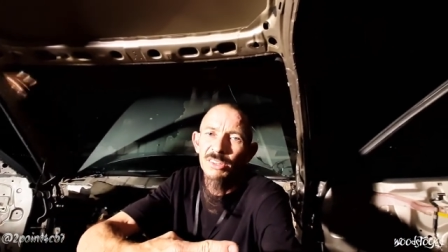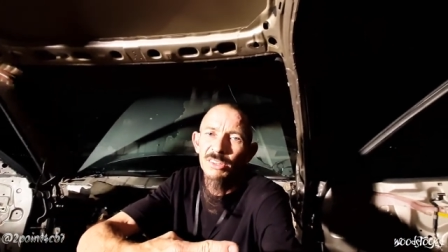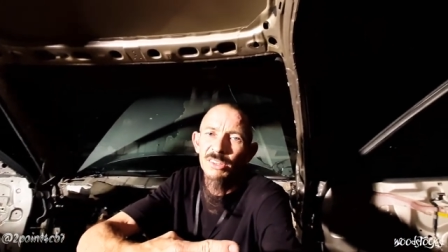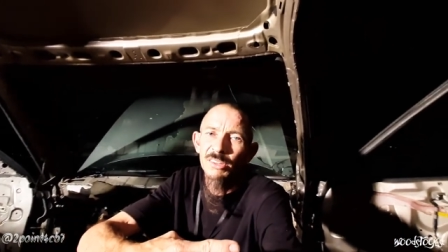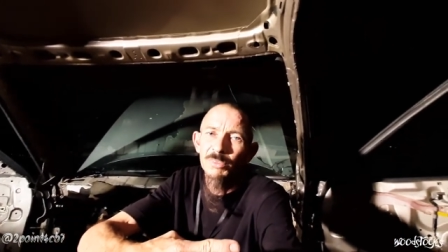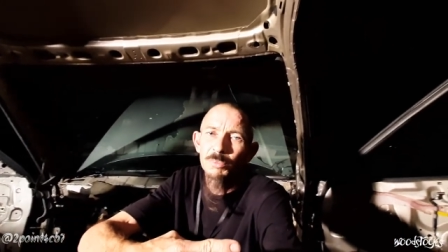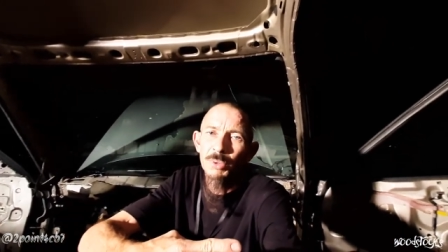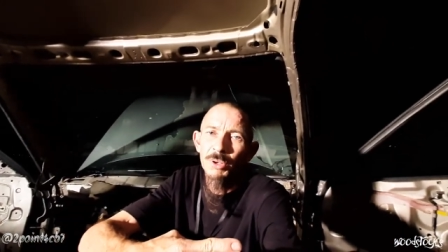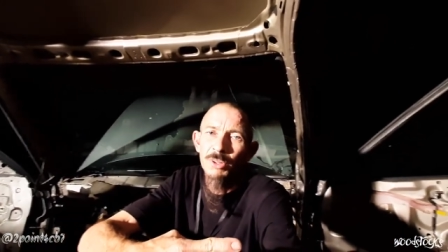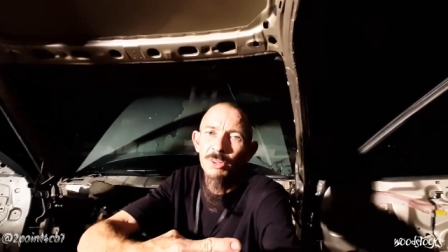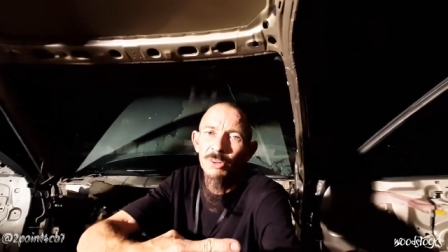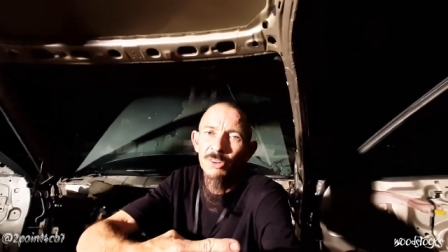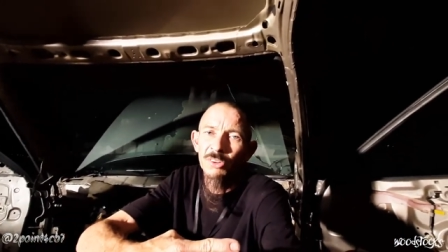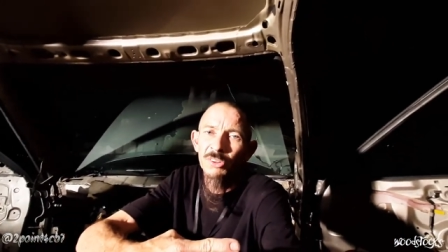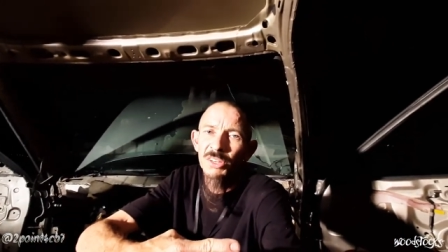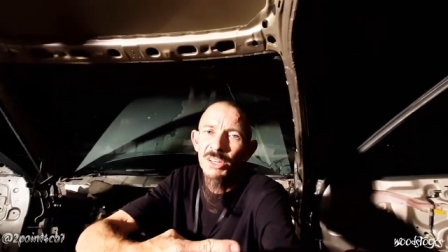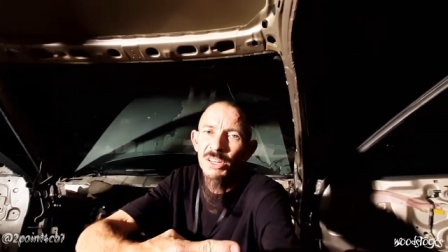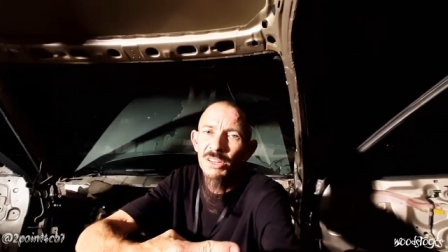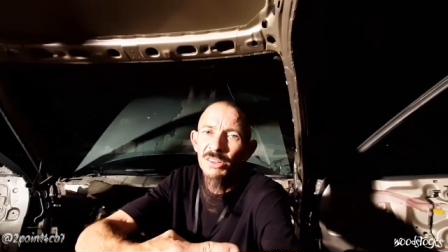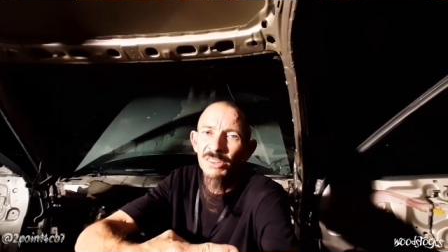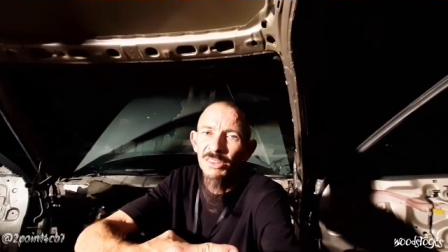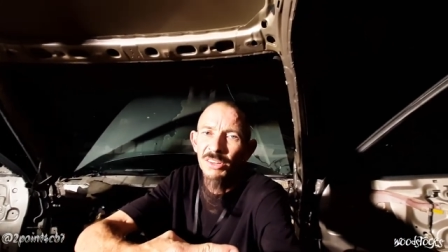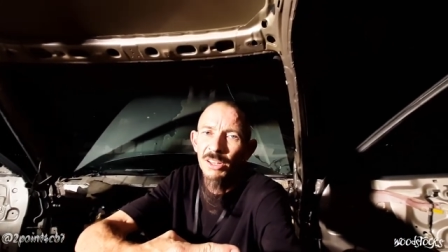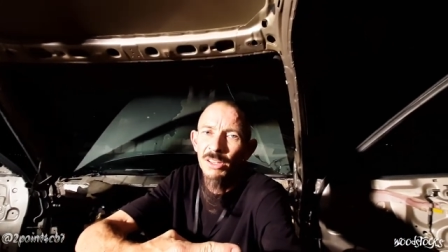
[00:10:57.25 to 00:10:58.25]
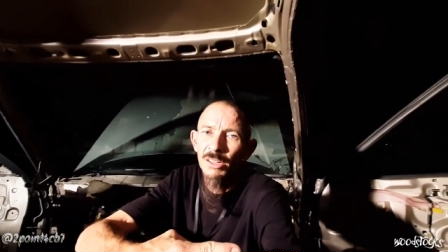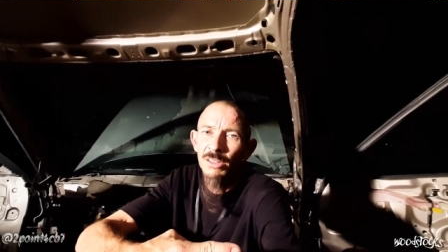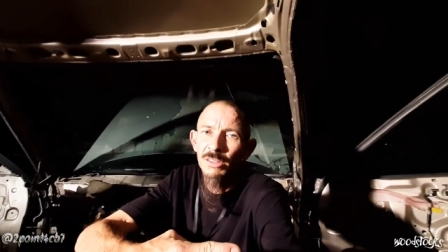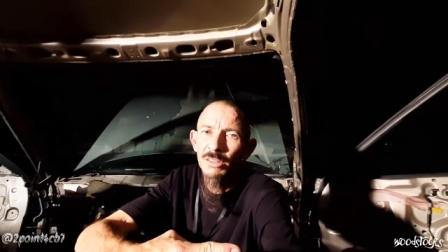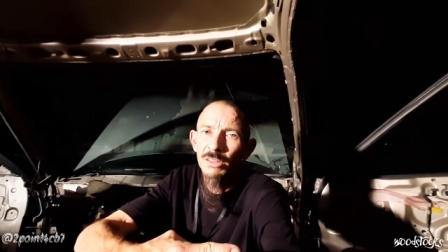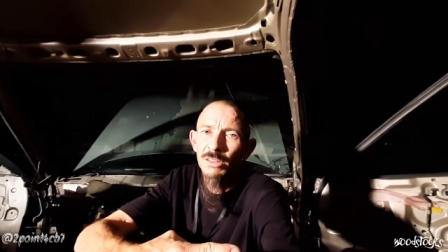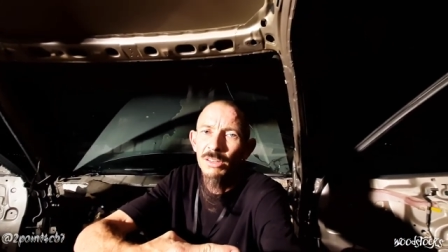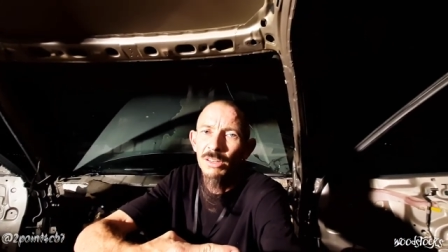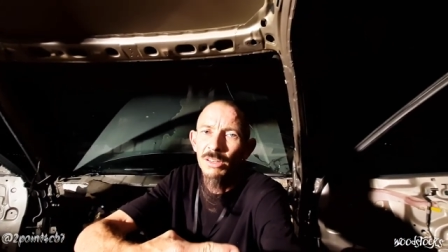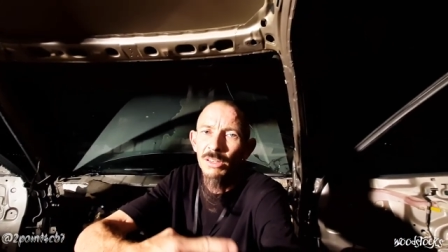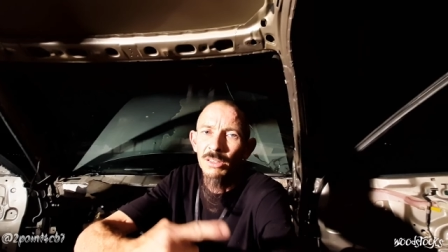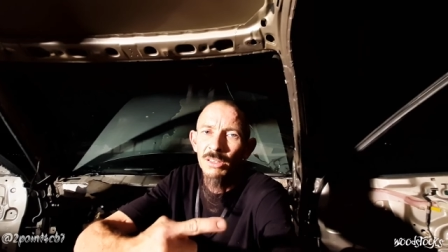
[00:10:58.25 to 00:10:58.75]
this pillar
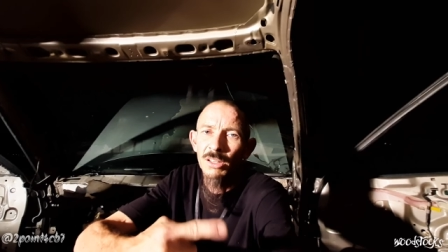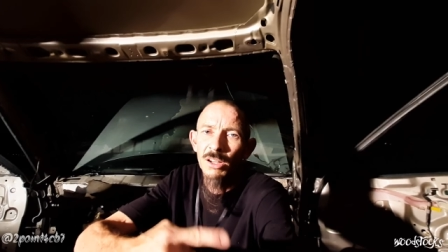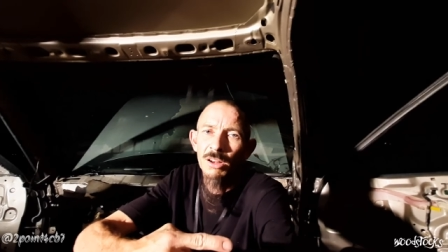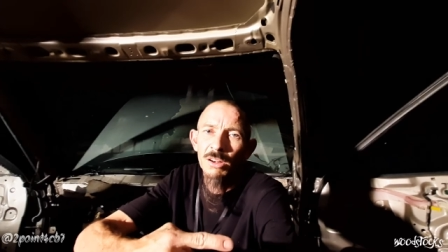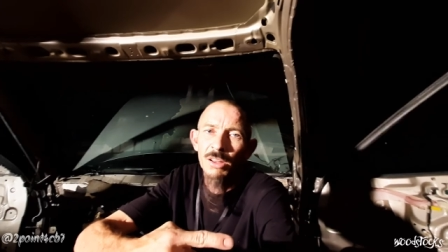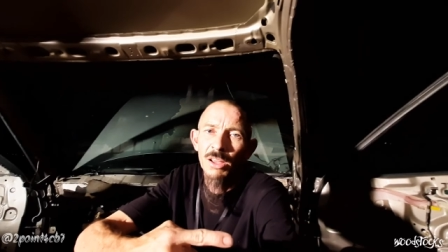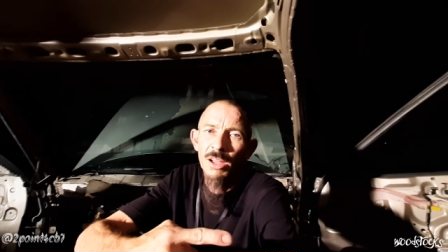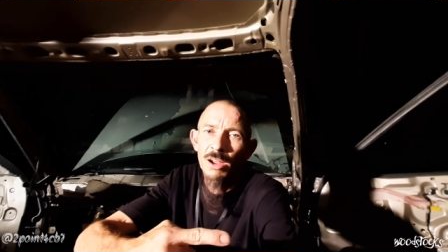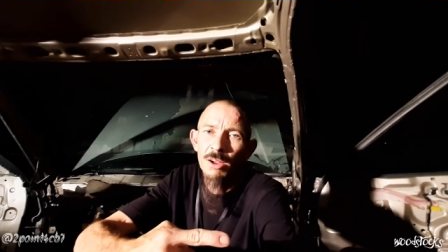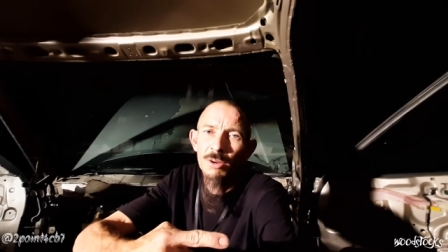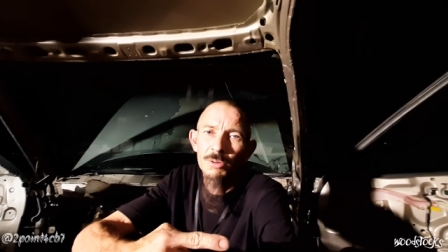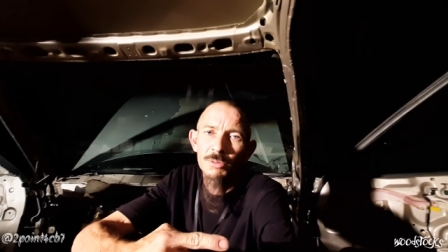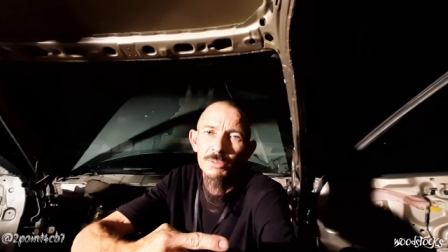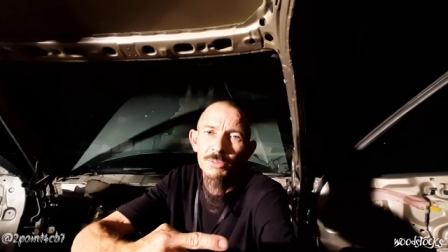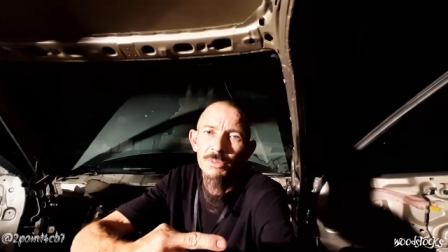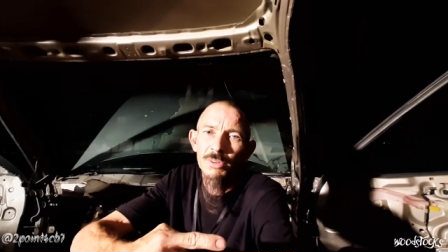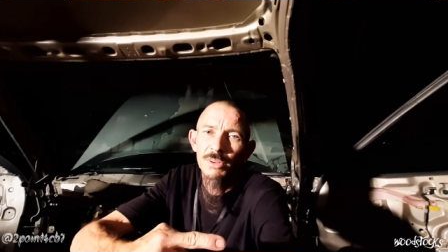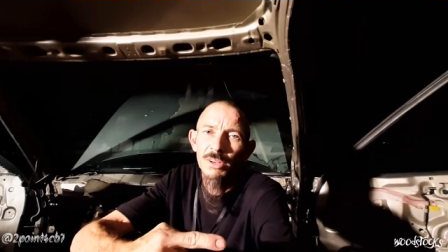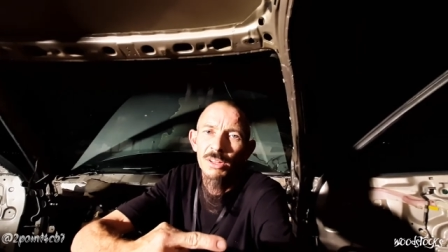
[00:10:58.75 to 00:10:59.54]
de-skinned and cut out